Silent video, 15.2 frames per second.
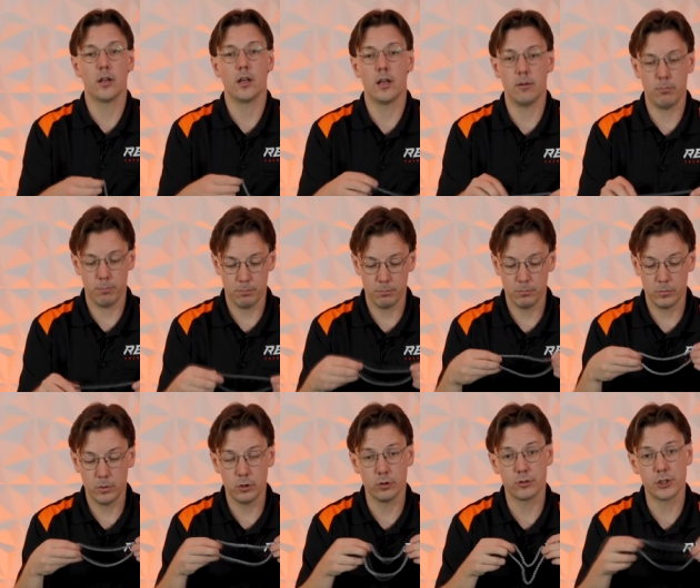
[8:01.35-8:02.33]
and
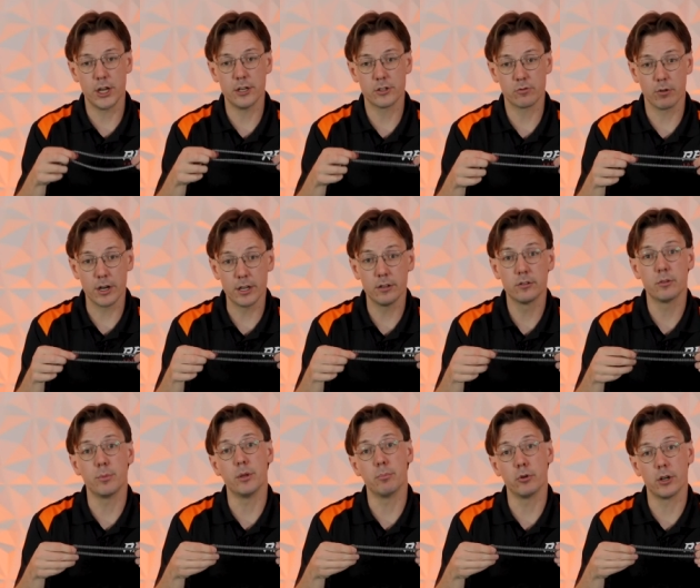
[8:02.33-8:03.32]
your chain is ready to
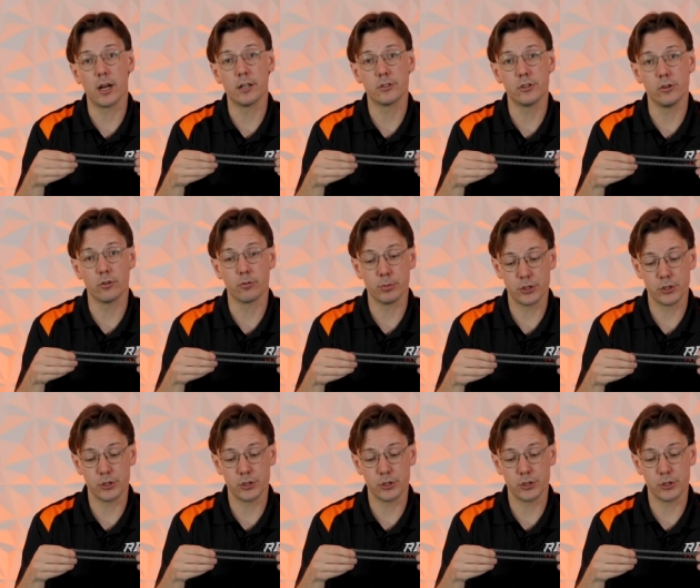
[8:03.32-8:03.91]
be put onto your